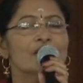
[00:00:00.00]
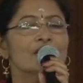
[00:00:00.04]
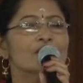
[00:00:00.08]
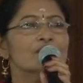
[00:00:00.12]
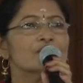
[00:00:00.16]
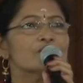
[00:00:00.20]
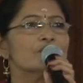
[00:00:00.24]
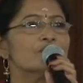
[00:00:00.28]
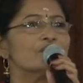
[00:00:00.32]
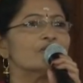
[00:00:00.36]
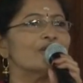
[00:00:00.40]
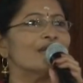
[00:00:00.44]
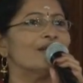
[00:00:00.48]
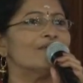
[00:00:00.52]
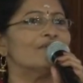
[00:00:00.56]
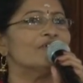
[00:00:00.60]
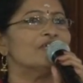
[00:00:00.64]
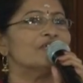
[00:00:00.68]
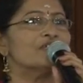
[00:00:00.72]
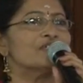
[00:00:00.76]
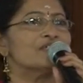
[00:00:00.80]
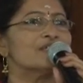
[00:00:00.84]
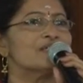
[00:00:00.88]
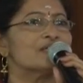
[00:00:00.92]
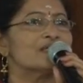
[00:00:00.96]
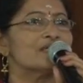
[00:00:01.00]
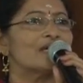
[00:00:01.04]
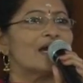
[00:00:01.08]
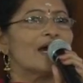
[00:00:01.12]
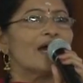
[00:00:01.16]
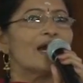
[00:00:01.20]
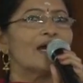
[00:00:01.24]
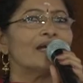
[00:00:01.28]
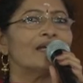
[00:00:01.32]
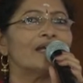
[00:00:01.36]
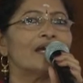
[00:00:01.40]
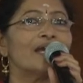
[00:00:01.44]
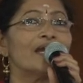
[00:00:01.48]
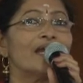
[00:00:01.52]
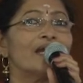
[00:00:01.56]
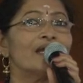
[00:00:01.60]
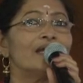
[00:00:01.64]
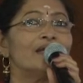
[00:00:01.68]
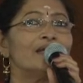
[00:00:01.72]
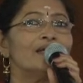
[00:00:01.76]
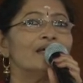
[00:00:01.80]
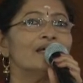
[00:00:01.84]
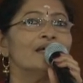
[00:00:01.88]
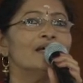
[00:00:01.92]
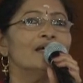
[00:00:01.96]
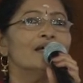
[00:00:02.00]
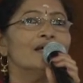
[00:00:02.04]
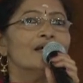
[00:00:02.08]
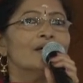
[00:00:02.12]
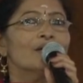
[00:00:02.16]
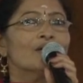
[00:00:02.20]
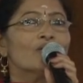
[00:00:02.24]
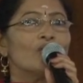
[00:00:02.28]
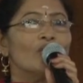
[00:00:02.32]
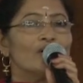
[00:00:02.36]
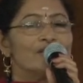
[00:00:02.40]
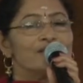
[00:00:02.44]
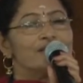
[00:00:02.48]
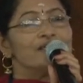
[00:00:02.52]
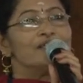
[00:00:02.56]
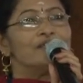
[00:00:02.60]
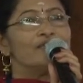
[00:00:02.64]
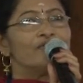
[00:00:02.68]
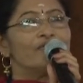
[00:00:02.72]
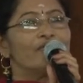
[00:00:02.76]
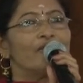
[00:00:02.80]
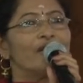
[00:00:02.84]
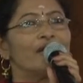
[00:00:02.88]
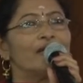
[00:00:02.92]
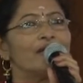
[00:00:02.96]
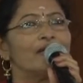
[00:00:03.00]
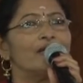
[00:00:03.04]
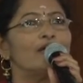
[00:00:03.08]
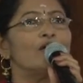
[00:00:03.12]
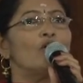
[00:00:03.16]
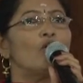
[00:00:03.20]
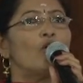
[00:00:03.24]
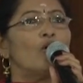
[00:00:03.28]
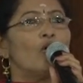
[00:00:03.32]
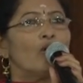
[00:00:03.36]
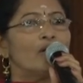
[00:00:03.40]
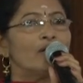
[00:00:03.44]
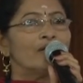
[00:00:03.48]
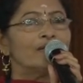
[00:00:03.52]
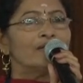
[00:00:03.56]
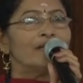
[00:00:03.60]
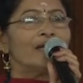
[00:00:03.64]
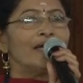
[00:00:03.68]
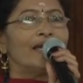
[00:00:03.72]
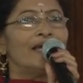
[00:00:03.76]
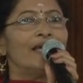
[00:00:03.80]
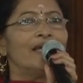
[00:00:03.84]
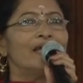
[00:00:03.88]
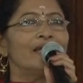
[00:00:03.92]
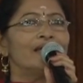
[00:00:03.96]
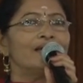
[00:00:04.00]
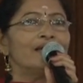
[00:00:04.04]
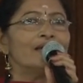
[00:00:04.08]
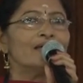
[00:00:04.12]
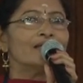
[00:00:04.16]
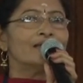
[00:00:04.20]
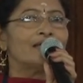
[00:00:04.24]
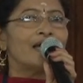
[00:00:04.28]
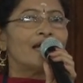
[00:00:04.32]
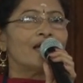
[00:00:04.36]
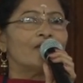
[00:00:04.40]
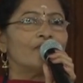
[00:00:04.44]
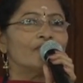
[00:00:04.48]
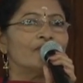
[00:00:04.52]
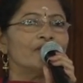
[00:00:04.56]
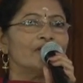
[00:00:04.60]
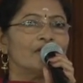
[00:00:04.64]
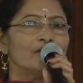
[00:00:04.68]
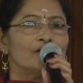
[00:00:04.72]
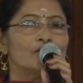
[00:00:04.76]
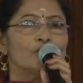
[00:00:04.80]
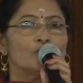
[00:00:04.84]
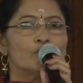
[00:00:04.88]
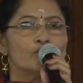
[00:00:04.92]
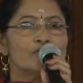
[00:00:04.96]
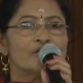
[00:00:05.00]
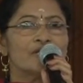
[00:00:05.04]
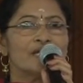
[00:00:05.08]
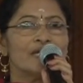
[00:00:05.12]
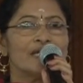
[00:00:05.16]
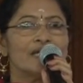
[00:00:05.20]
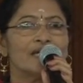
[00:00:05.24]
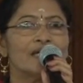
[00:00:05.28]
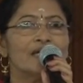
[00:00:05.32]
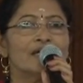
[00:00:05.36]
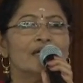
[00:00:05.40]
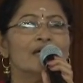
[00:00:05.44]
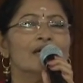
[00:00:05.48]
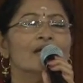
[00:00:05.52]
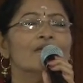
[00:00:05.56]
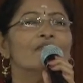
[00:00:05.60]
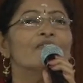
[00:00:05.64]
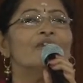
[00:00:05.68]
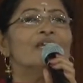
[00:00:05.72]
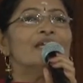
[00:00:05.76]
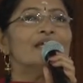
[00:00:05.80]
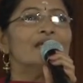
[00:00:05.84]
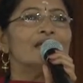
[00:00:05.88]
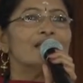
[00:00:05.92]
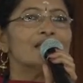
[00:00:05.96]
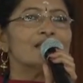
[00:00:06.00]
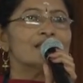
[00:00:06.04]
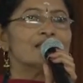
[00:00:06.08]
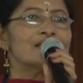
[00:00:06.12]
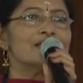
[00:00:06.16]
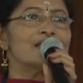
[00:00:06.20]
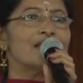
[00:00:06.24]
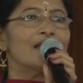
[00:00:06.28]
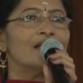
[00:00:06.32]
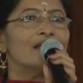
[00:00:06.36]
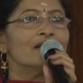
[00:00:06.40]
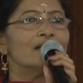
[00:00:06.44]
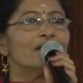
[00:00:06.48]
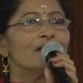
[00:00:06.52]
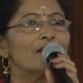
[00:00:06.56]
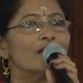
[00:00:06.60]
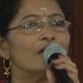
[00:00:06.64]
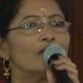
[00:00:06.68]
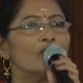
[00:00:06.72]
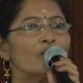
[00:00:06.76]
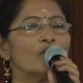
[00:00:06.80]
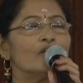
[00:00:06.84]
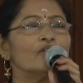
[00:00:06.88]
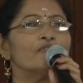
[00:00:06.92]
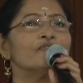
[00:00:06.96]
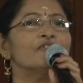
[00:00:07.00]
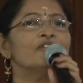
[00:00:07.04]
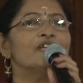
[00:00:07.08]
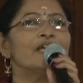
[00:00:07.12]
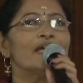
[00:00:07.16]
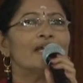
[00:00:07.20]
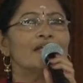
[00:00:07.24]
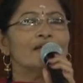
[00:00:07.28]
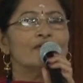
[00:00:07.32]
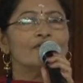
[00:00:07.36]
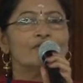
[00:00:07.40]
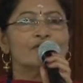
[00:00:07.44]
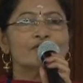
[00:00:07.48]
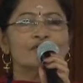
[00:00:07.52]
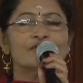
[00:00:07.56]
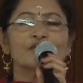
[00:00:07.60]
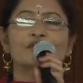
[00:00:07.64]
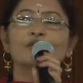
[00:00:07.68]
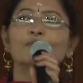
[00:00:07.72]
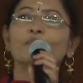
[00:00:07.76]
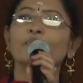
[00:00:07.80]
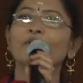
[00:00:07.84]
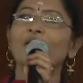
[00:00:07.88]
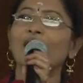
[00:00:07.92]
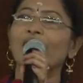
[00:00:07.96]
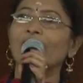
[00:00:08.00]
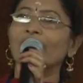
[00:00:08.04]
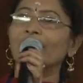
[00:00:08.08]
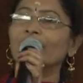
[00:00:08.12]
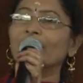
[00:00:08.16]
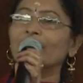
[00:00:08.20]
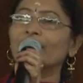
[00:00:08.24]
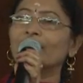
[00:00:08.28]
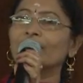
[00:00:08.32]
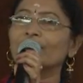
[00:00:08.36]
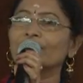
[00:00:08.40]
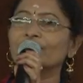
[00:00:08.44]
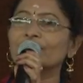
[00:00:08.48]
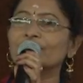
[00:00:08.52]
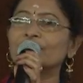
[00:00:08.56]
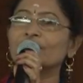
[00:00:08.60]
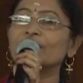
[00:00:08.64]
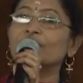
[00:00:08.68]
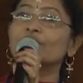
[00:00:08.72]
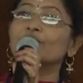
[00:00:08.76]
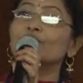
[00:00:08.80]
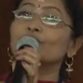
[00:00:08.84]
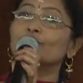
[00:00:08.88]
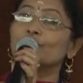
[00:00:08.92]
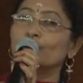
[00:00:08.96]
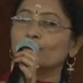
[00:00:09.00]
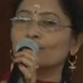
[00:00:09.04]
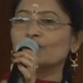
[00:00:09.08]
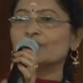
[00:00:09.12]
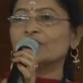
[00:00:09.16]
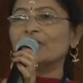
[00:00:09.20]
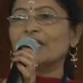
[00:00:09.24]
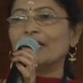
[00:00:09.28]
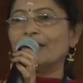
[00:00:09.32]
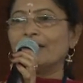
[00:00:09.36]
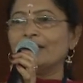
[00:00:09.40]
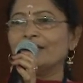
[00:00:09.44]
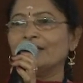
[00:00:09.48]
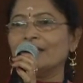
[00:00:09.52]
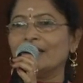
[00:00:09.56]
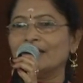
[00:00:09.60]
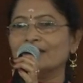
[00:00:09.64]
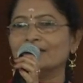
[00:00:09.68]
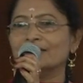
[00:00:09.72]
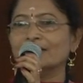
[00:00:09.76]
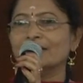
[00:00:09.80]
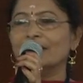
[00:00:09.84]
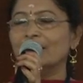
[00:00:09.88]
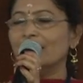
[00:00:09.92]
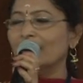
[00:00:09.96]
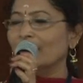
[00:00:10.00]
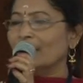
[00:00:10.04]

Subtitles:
So shall we just start, and concentrating on the area that we are loosening, we can send a lot of the energy, the pranic energy, into those areas.